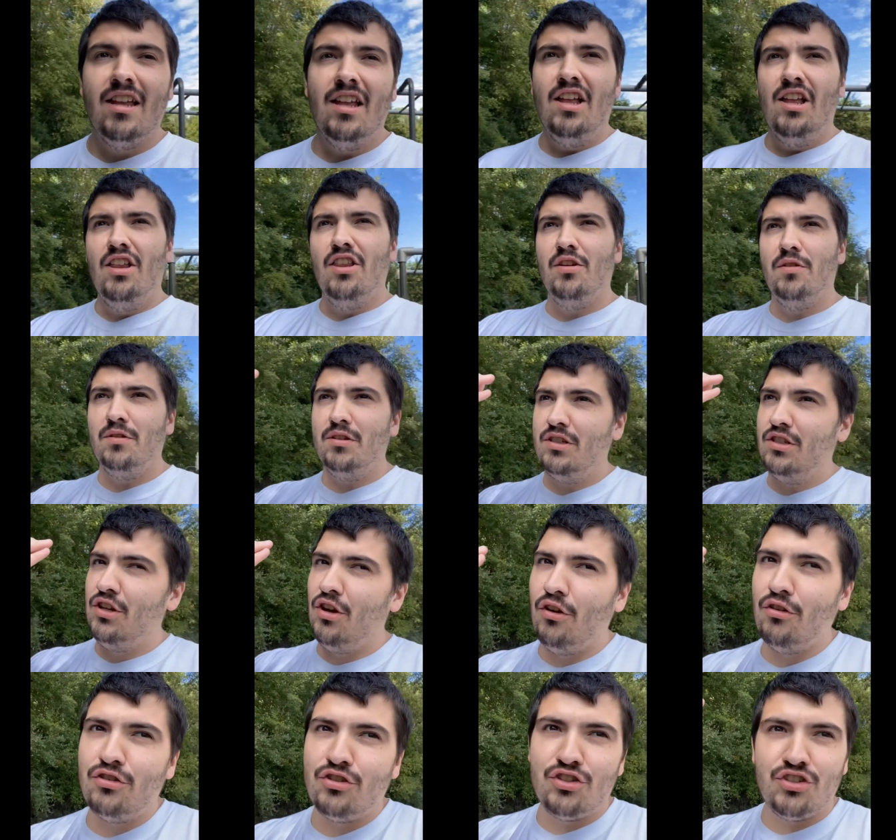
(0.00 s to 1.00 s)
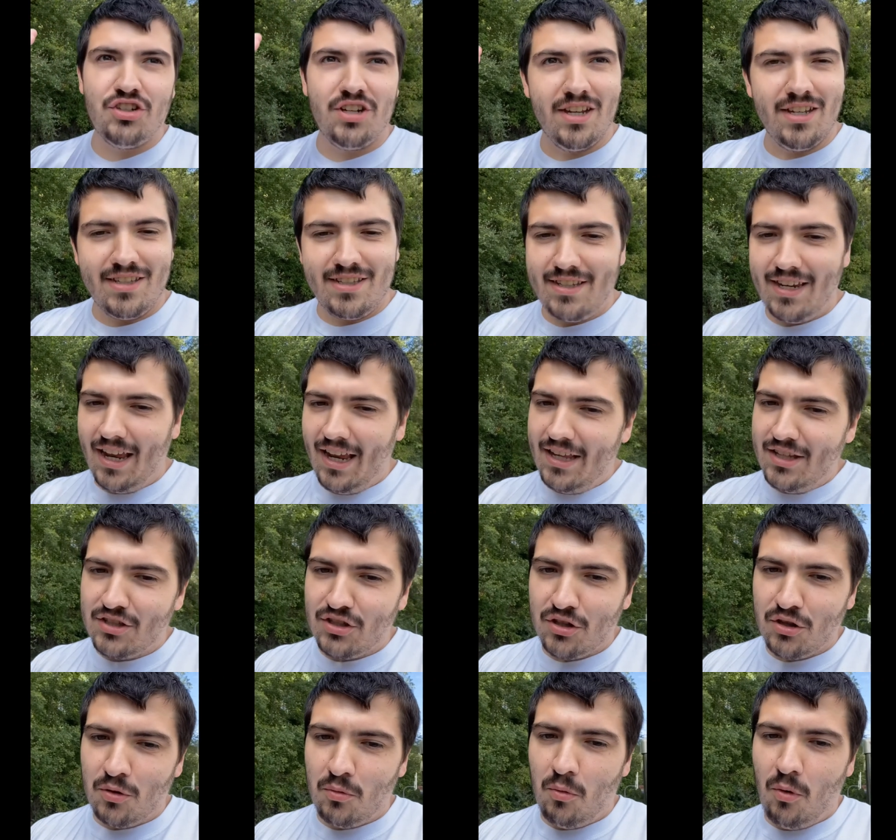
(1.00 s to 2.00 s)
there is no shit stains on the
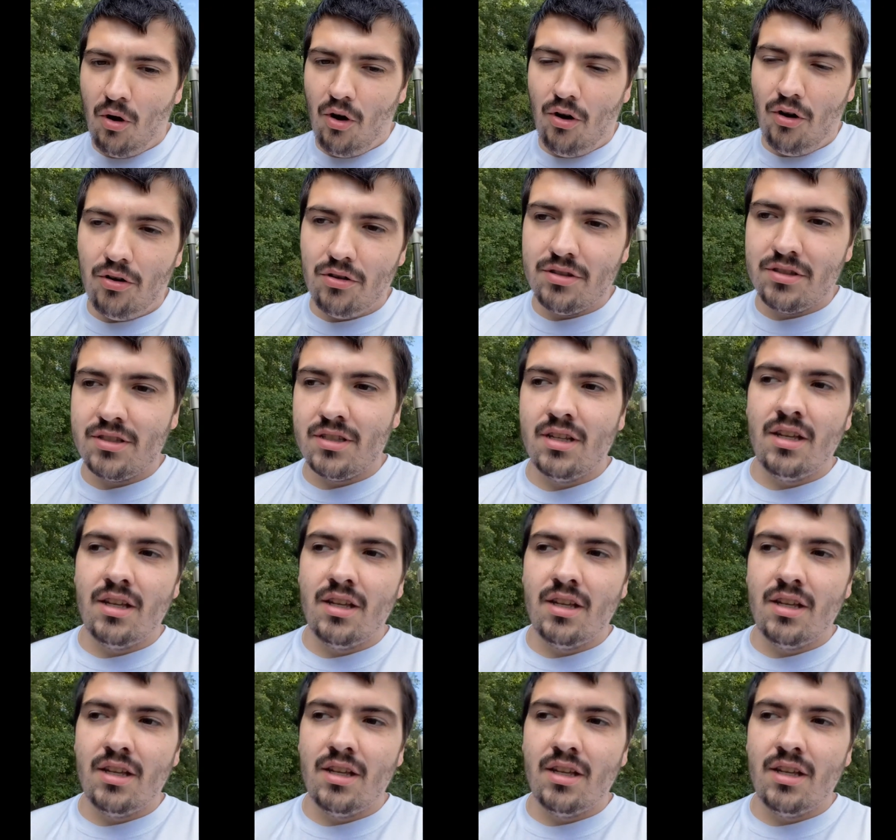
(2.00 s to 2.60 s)
walls,